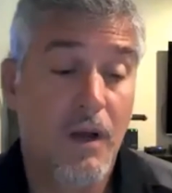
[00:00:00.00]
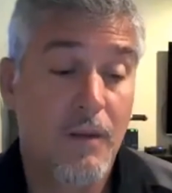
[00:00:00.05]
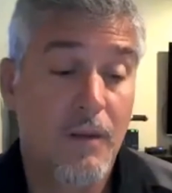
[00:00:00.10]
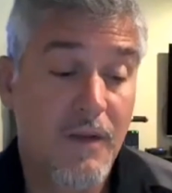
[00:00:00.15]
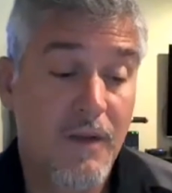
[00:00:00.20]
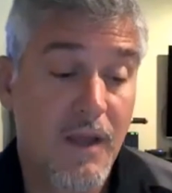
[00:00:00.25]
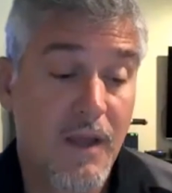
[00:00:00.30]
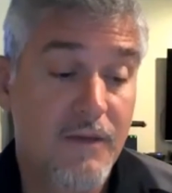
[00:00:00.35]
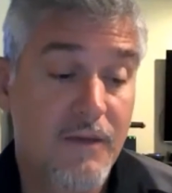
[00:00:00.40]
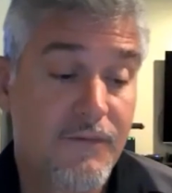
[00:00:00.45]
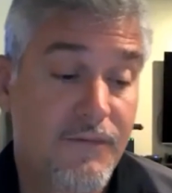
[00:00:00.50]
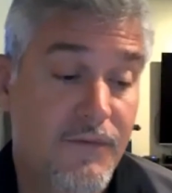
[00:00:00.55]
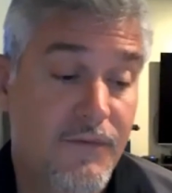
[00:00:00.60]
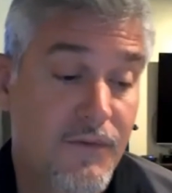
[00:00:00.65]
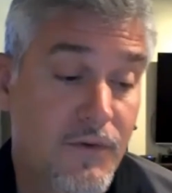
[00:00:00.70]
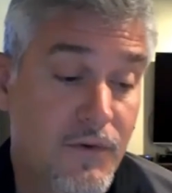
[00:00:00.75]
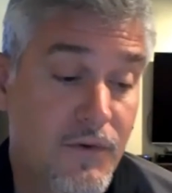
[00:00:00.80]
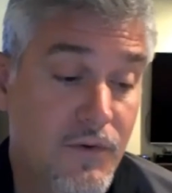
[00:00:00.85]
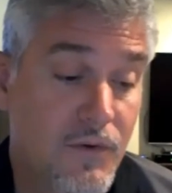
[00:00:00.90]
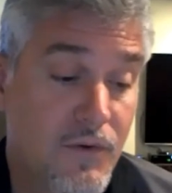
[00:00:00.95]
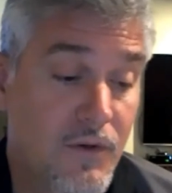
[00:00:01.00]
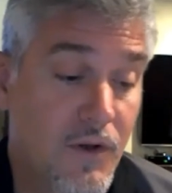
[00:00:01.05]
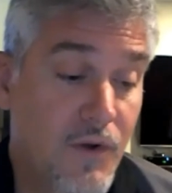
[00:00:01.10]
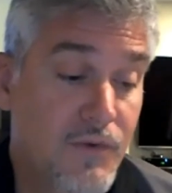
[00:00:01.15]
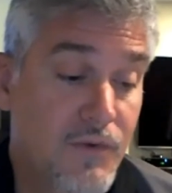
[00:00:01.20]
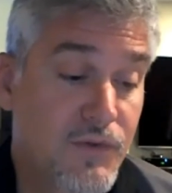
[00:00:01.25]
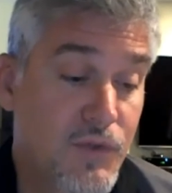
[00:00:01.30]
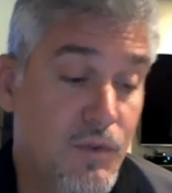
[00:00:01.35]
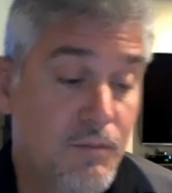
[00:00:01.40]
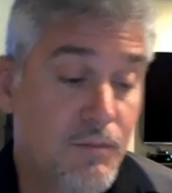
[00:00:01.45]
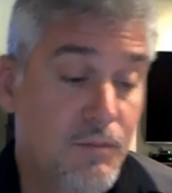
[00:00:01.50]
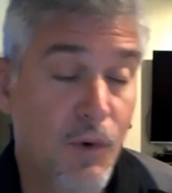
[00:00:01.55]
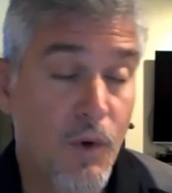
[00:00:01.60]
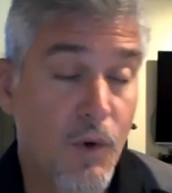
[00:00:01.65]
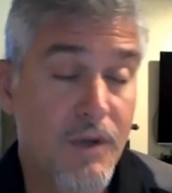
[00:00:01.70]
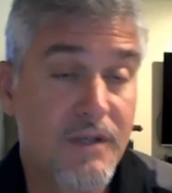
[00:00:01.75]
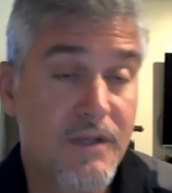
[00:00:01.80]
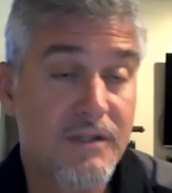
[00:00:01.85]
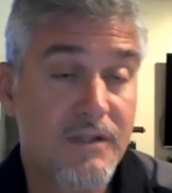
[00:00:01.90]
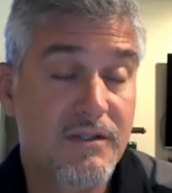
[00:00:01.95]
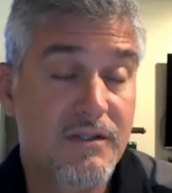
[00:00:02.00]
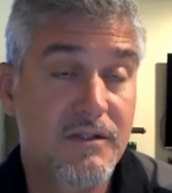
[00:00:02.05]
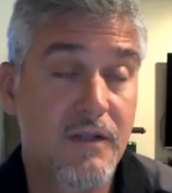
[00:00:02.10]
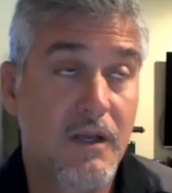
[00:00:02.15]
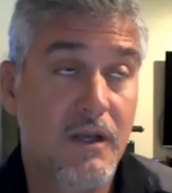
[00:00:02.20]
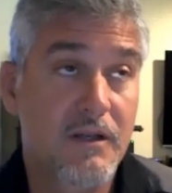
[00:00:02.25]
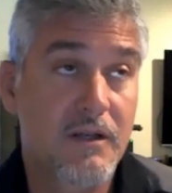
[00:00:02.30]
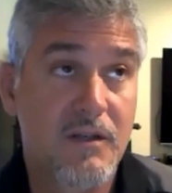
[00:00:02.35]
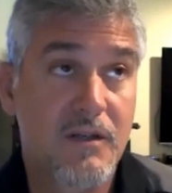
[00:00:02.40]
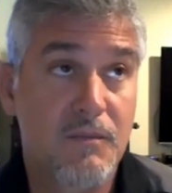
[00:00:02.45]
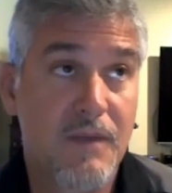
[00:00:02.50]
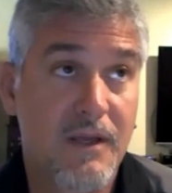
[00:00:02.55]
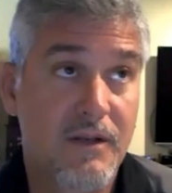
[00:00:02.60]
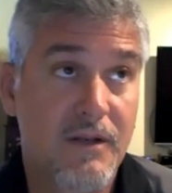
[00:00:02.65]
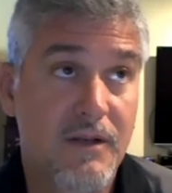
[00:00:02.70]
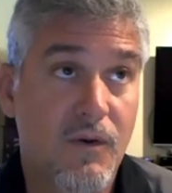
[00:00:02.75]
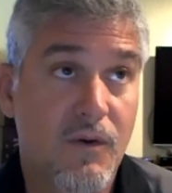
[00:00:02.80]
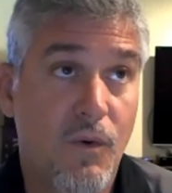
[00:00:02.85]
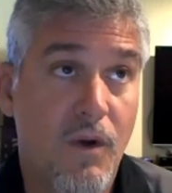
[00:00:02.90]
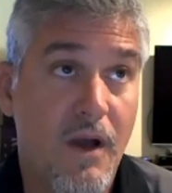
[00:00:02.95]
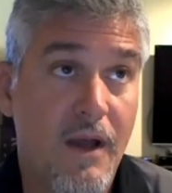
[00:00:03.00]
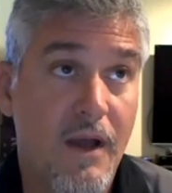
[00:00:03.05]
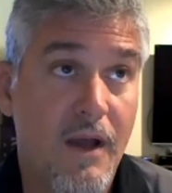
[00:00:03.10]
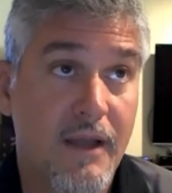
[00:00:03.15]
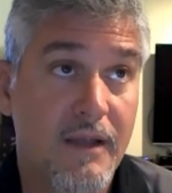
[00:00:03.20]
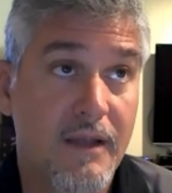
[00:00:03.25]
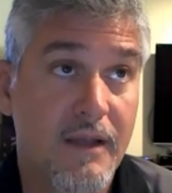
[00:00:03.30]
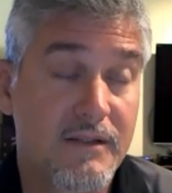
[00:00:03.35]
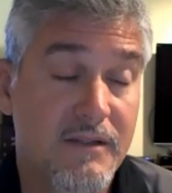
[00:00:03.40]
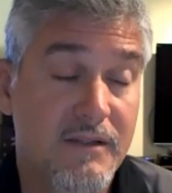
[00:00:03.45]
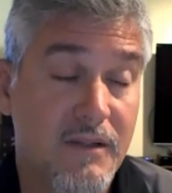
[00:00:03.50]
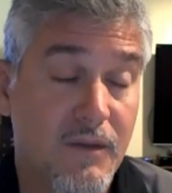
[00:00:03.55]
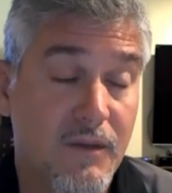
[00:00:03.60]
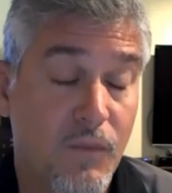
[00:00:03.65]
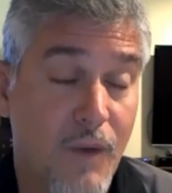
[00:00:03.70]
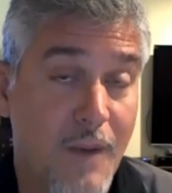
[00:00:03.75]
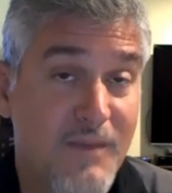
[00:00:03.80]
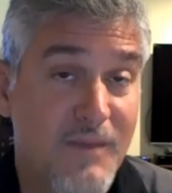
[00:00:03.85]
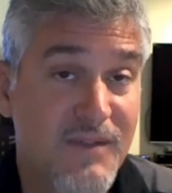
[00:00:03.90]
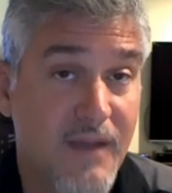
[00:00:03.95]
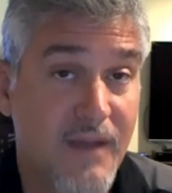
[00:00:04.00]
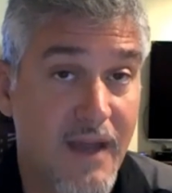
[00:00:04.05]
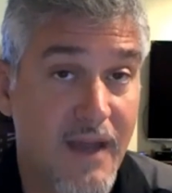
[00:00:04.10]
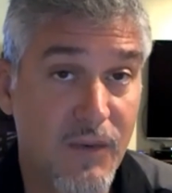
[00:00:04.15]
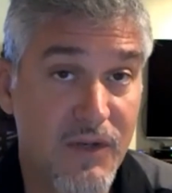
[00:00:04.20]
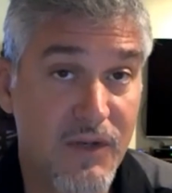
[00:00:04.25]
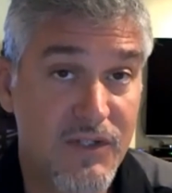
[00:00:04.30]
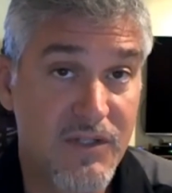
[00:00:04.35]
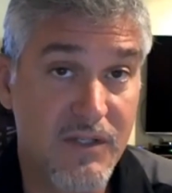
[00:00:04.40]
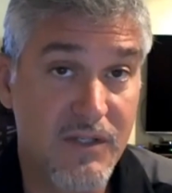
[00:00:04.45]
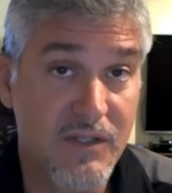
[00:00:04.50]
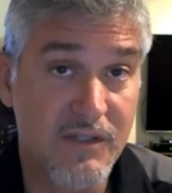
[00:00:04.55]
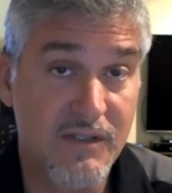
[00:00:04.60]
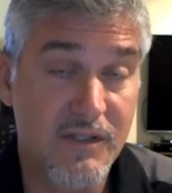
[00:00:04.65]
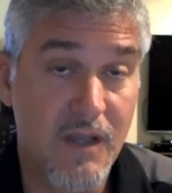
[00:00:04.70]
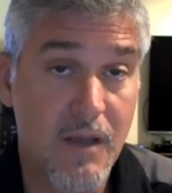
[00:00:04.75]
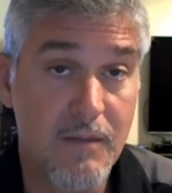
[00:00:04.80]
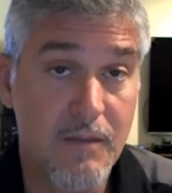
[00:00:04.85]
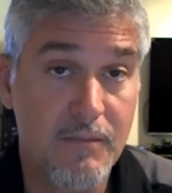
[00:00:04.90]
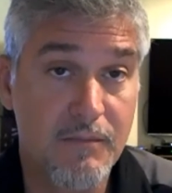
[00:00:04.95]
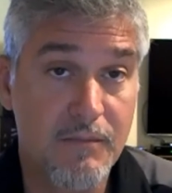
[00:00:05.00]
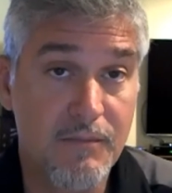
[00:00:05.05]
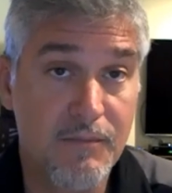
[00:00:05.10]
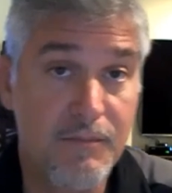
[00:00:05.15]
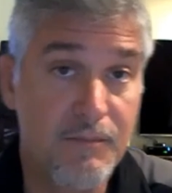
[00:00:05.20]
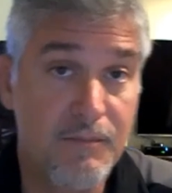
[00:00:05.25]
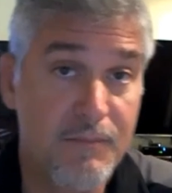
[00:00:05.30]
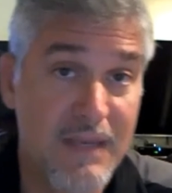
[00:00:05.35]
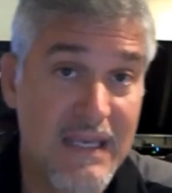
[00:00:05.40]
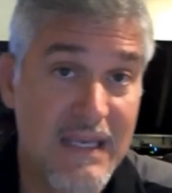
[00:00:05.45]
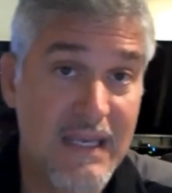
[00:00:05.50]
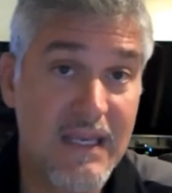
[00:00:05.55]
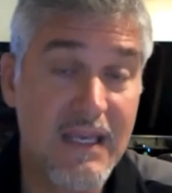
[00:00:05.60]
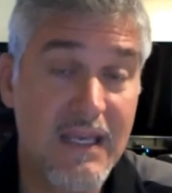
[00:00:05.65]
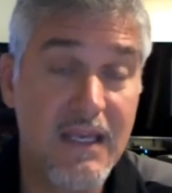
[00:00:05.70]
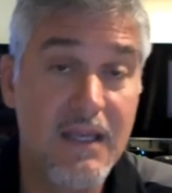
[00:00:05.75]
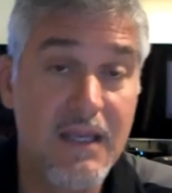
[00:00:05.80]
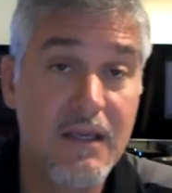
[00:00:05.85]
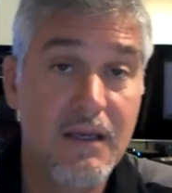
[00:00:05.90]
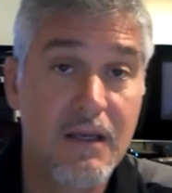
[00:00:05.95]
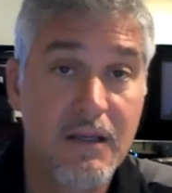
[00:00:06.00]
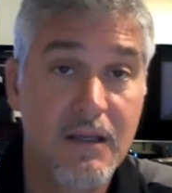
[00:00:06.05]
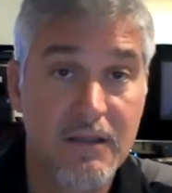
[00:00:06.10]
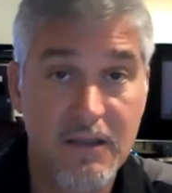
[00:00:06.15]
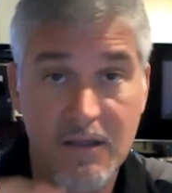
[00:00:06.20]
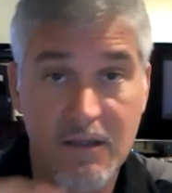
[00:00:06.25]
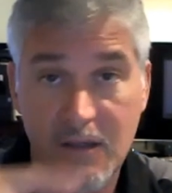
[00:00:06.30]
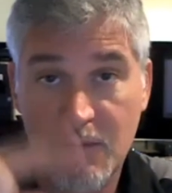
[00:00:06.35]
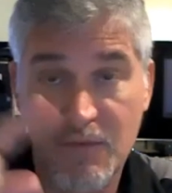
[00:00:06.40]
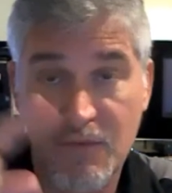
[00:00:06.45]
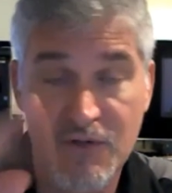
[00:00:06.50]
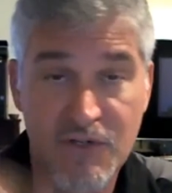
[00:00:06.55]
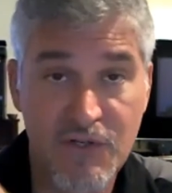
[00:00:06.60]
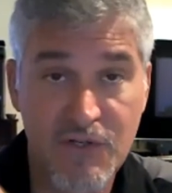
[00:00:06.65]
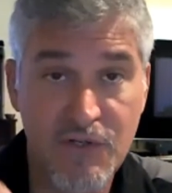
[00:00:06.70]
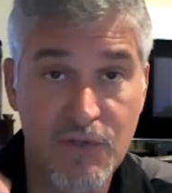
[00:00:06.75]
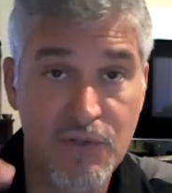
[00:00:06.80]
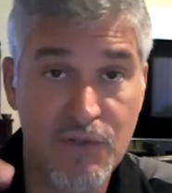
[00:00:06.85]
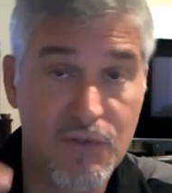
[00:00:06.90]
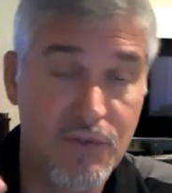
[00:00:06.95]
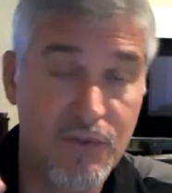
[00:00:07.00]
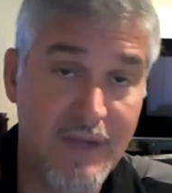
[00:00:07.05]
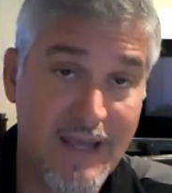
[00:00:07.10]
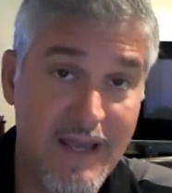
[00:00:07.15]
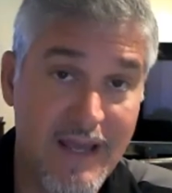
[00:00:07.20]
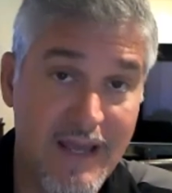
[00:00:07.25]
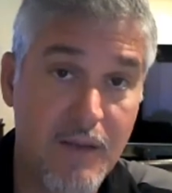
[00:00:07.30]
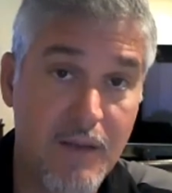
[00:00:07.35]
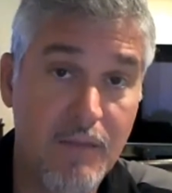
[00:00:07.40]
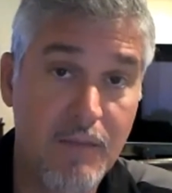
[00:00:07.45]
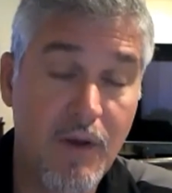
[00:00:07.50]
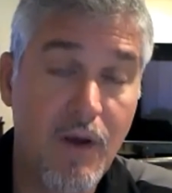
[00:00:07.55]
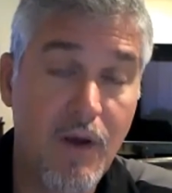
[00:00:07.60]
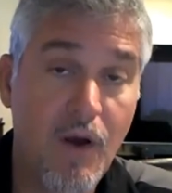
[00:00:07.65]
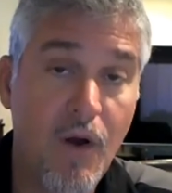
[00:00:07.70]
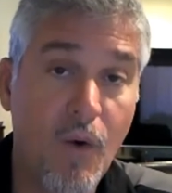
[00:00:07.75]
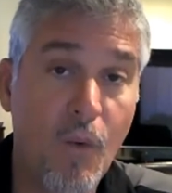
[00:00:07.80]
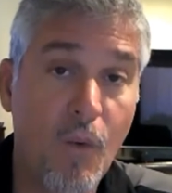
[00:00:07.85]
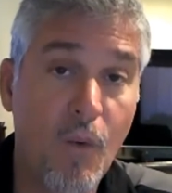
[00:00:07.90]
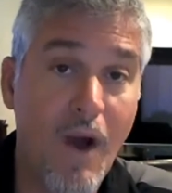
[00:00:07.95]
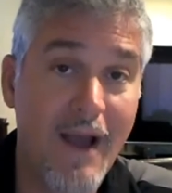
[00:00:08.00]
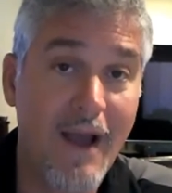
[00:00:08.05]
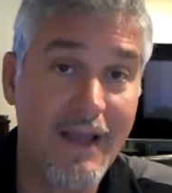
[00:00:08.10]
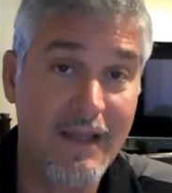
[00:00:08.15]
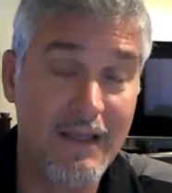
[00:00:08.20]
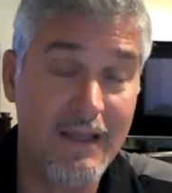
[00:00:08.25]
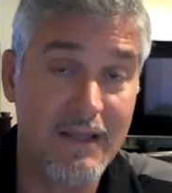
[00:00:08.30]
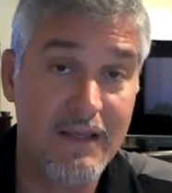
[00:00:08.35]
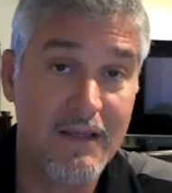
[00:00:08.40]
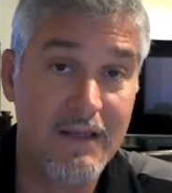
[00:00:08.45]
if you go to Boys to Men Hawaii's website, which is B the number two M Hawaii.org,